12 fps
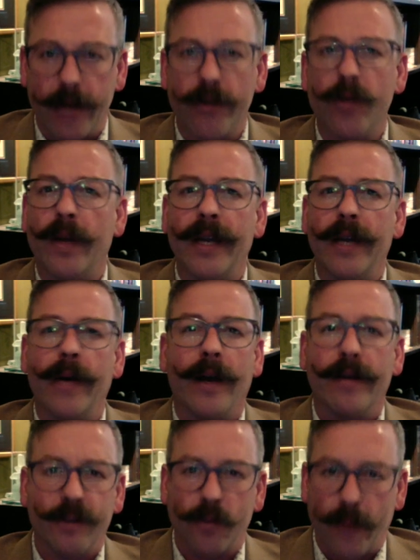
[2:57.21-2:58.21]
way you have to
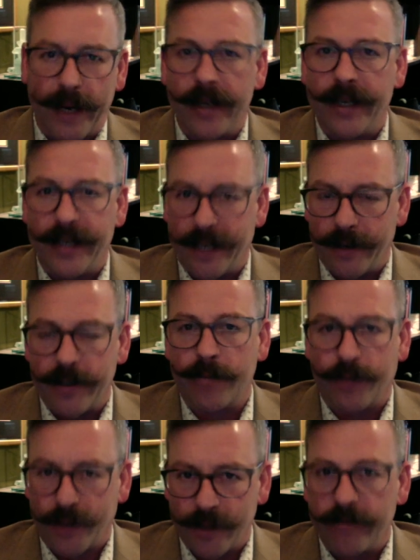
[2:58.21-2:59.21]
wait a year to
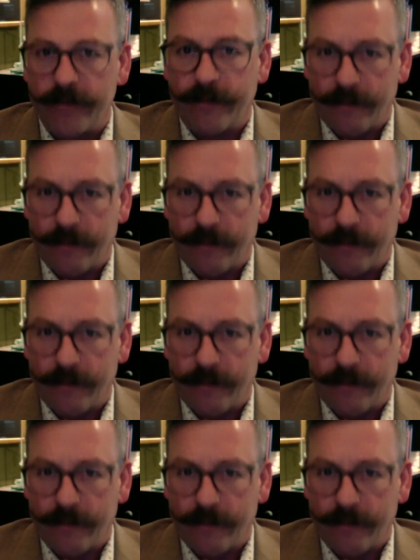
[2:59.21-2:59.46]
prove